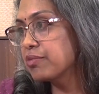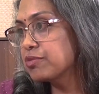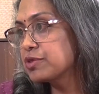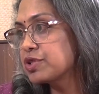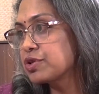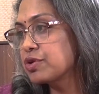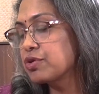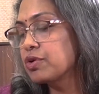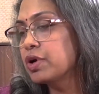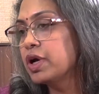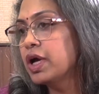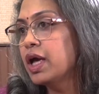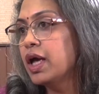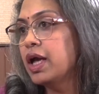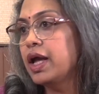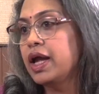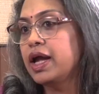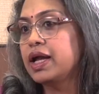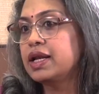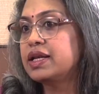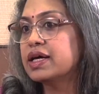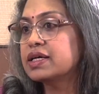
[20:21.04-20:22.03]
them. So
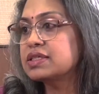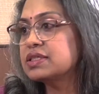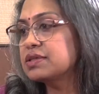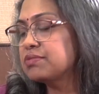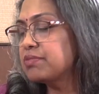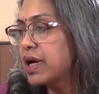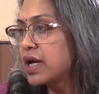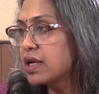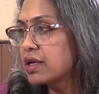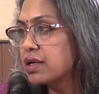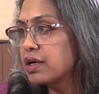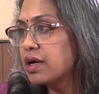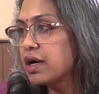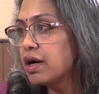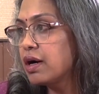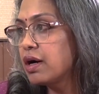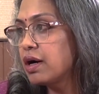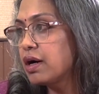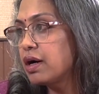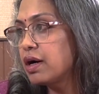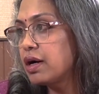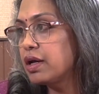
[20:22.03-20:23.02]
it doesn't
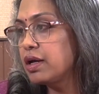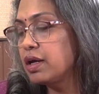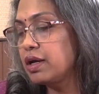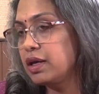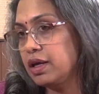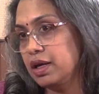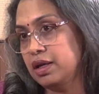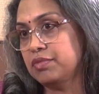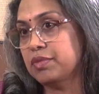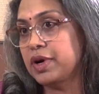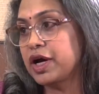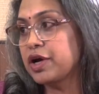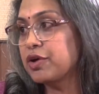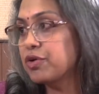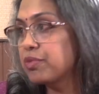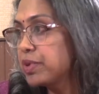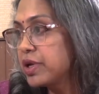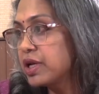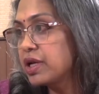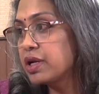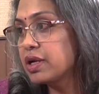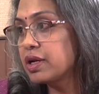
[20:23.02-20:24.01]
matter, in my
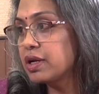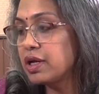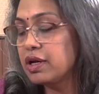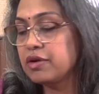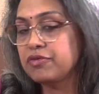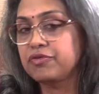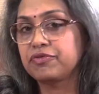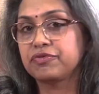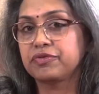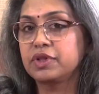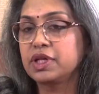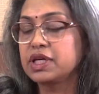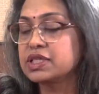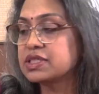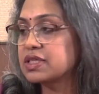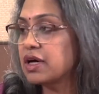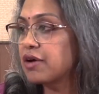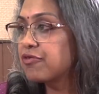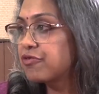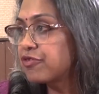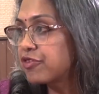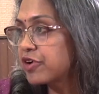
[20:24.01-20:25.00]
opinion, if
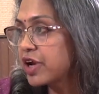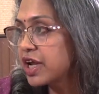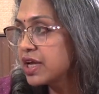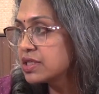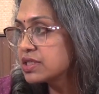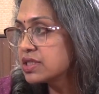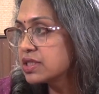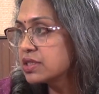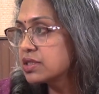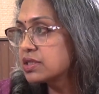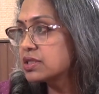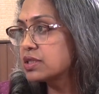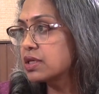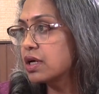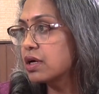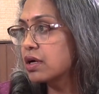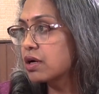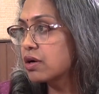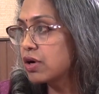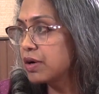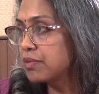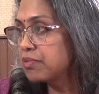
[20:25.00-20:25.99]
these are
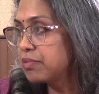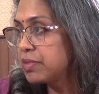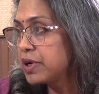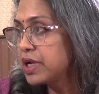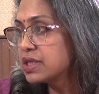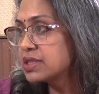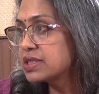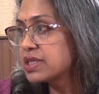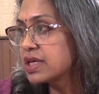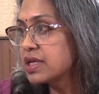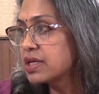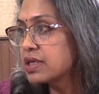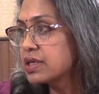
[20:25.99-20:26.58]
phrases, complete